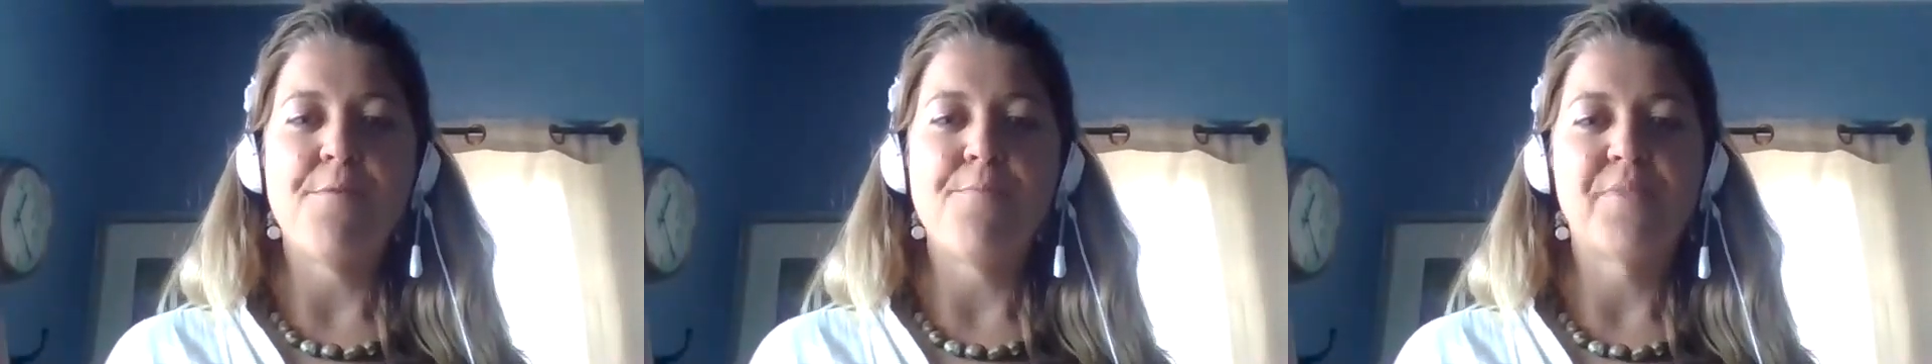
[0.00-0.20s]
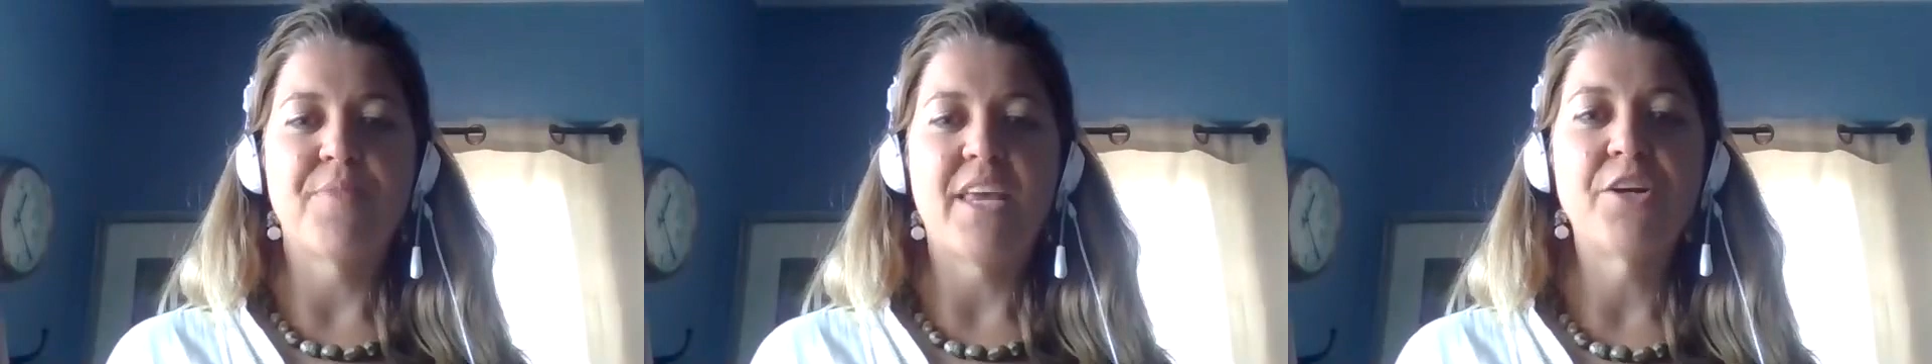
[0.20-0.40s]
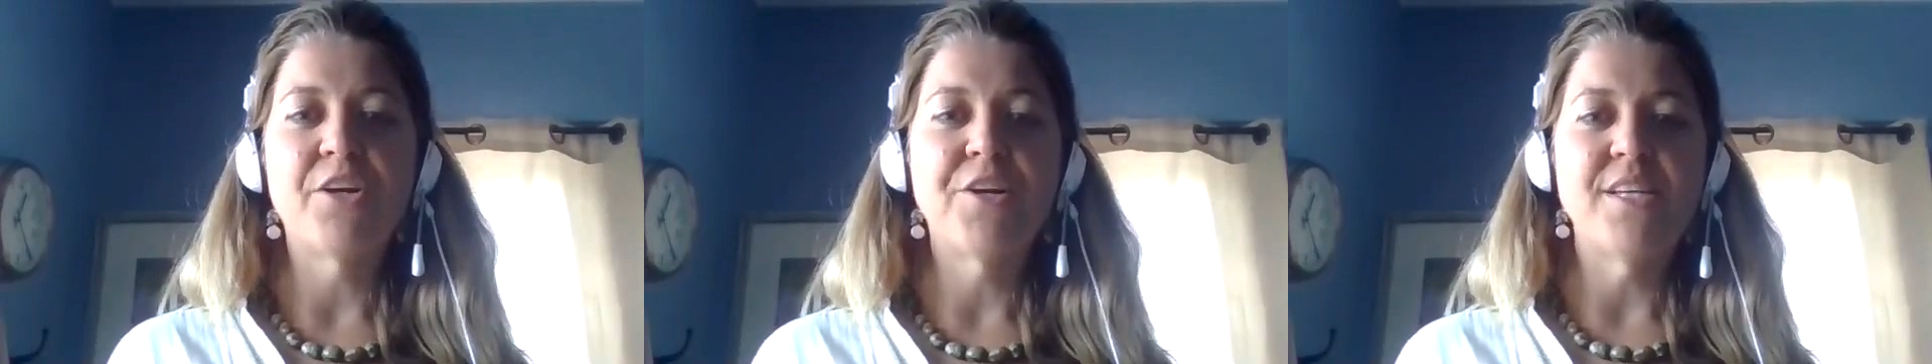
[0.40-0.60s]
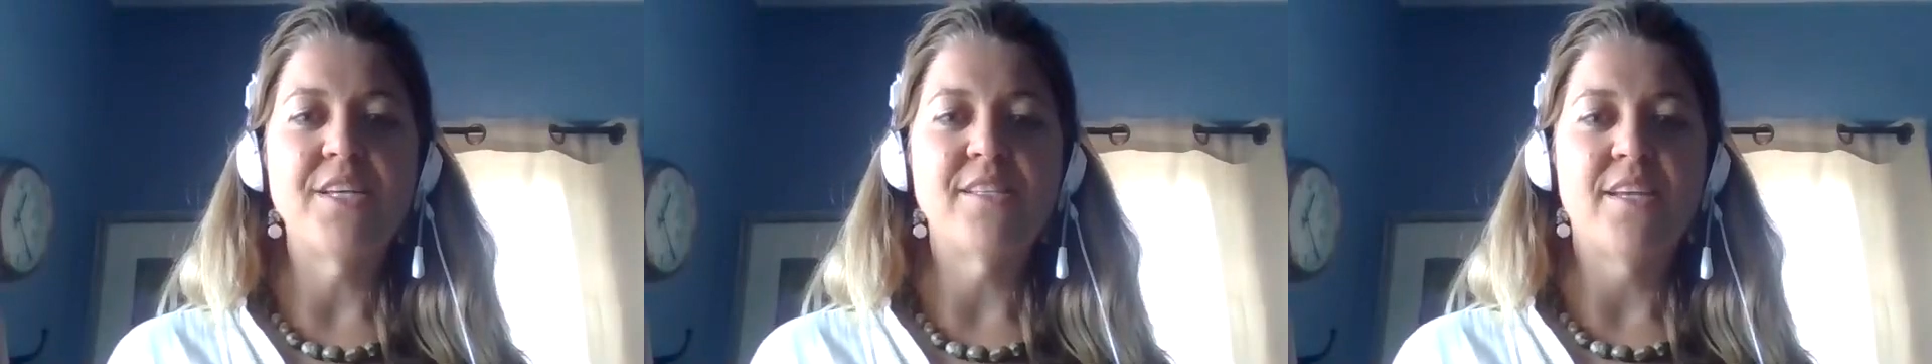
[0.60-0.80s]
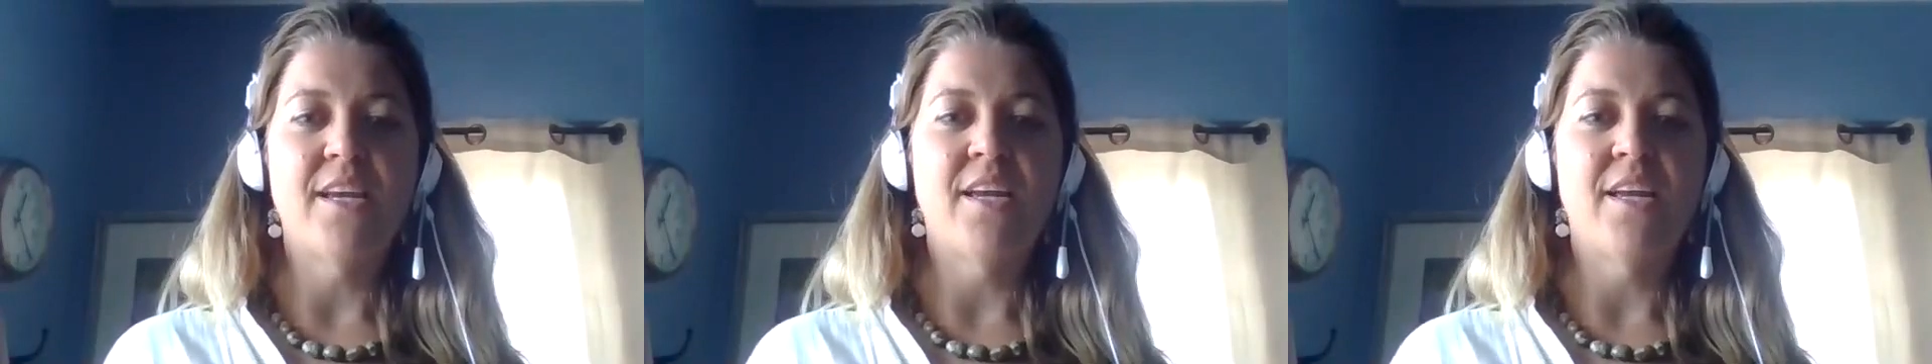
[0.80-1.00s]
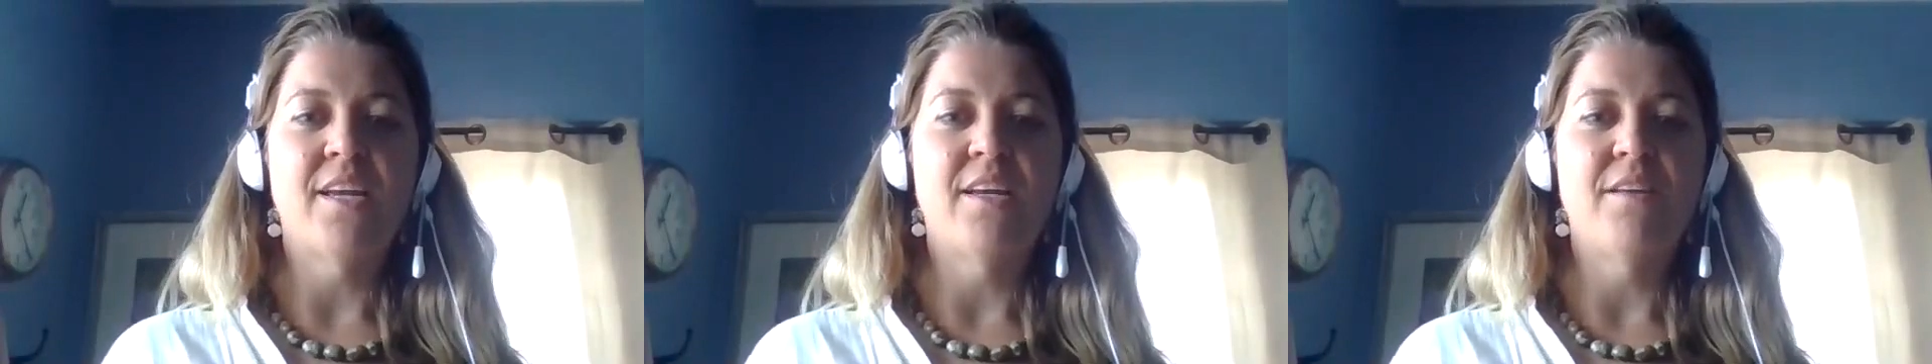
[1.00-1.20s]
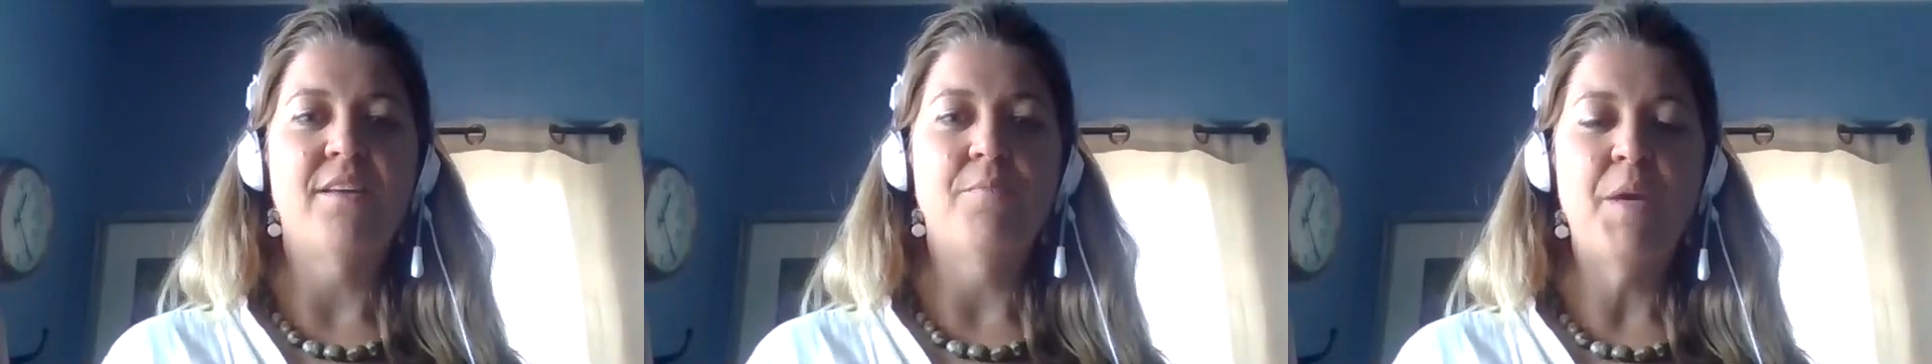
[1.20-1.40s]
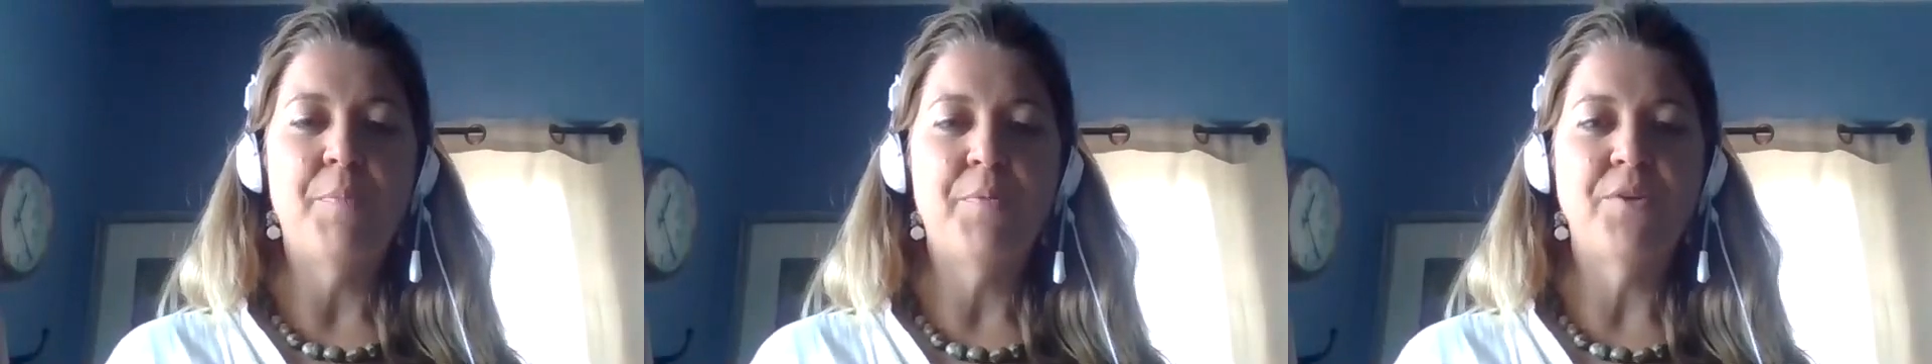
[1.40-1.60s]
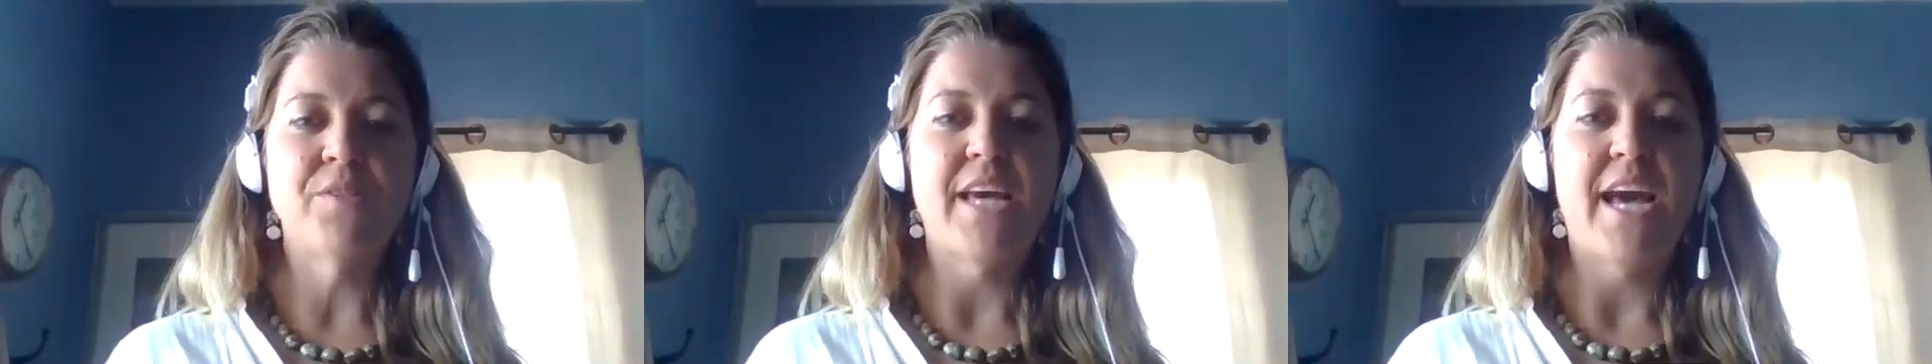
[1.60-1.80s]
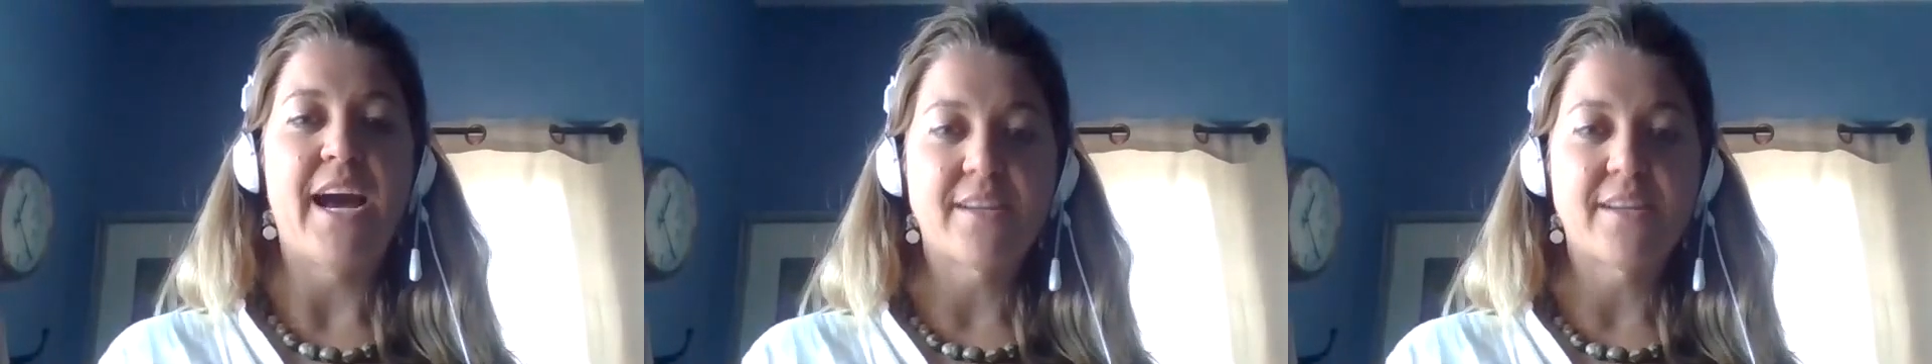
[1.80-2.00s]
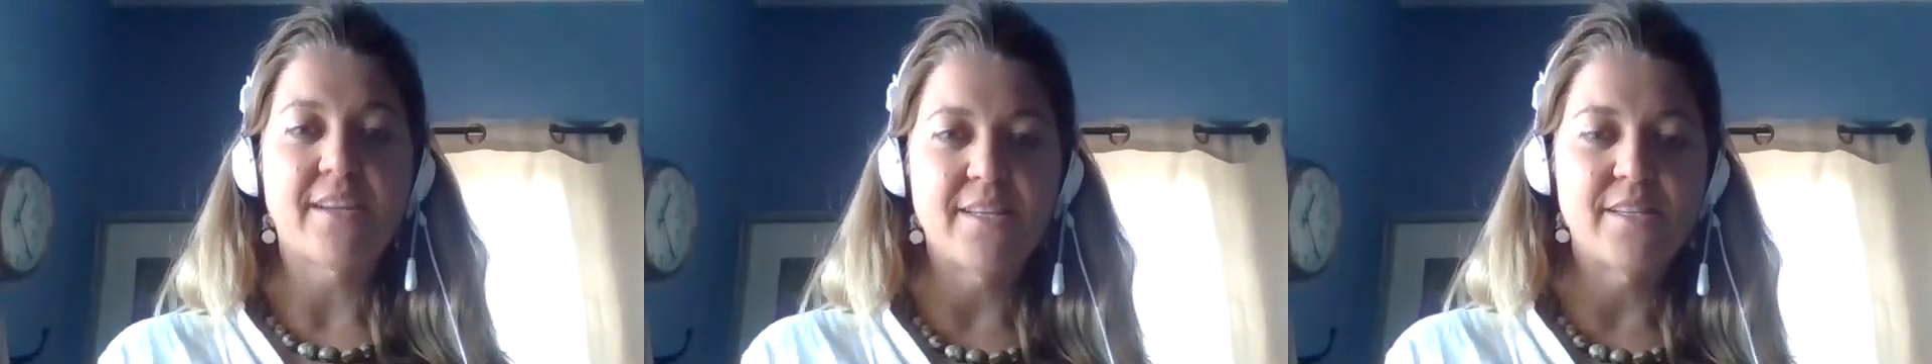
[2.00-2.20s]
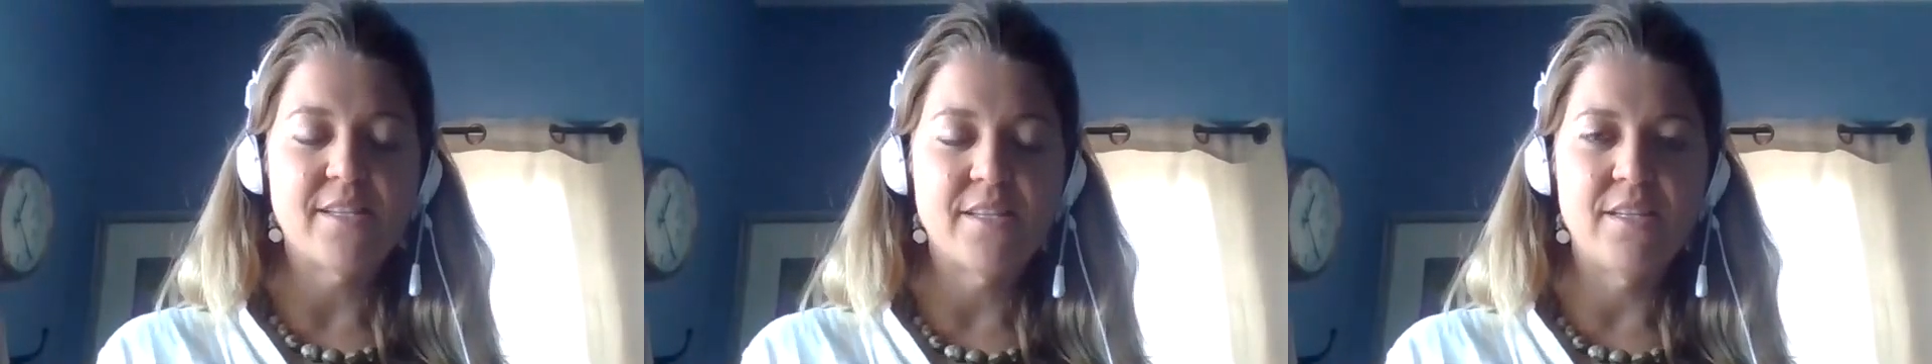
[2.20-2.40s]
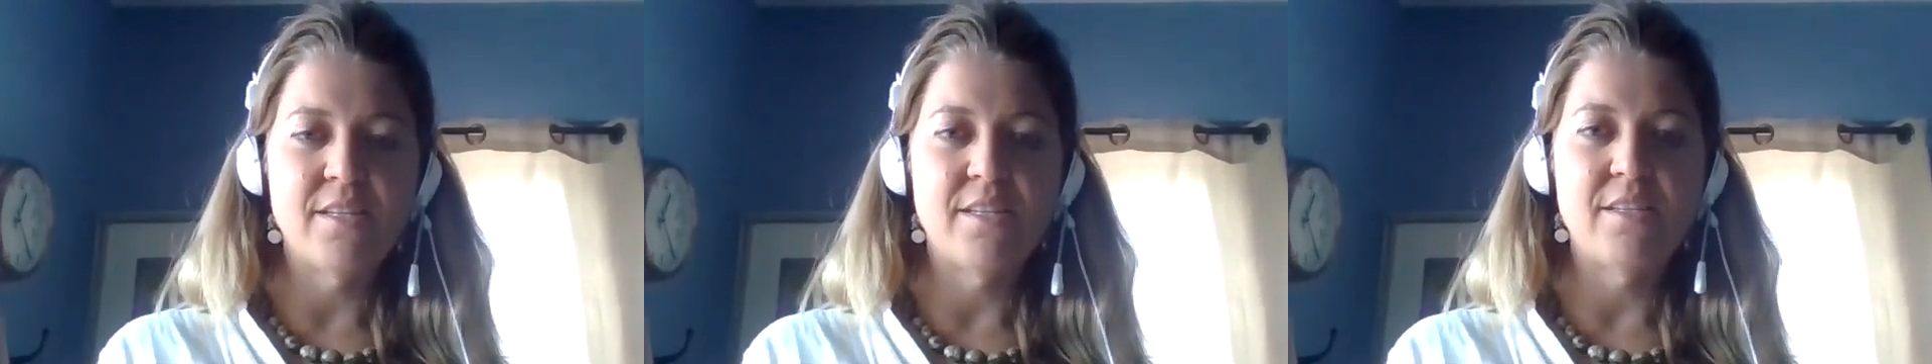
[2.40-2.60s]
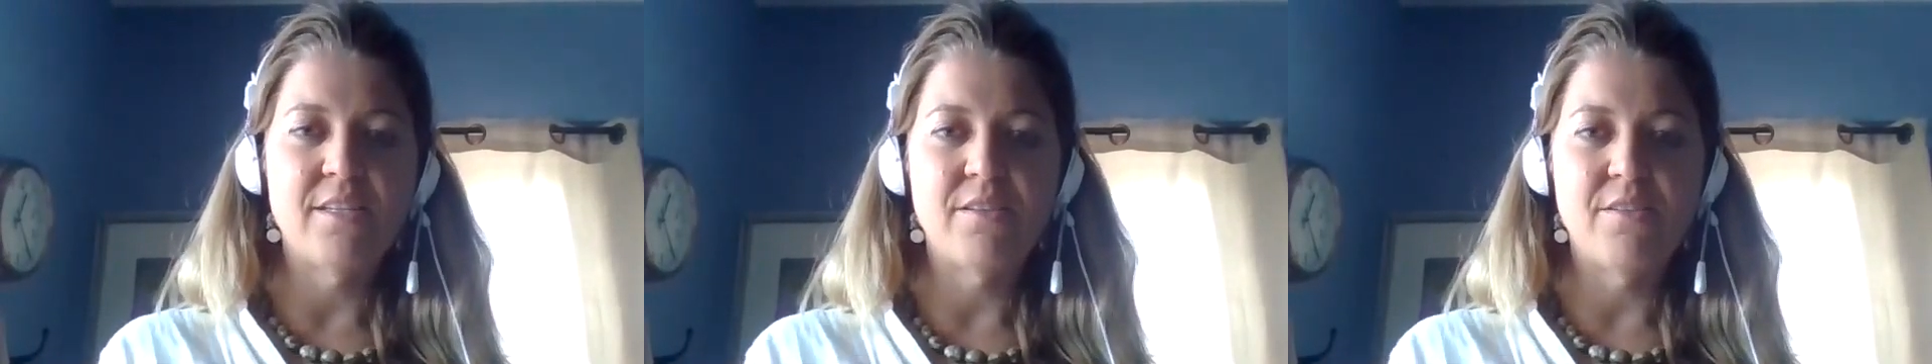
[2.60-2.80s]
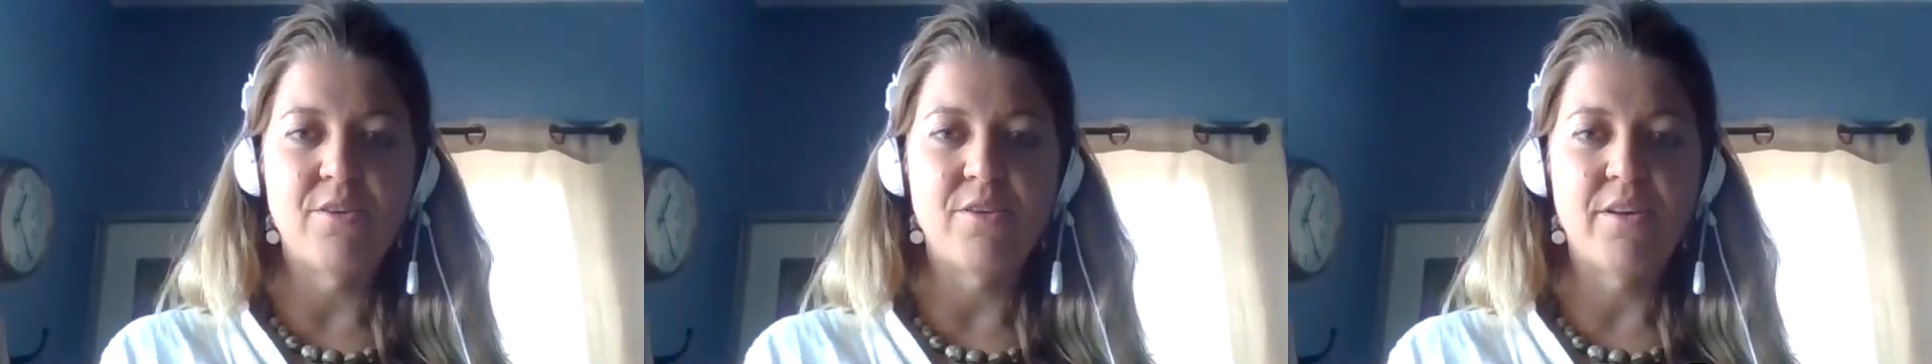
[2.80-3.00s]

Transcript: increasing people's access to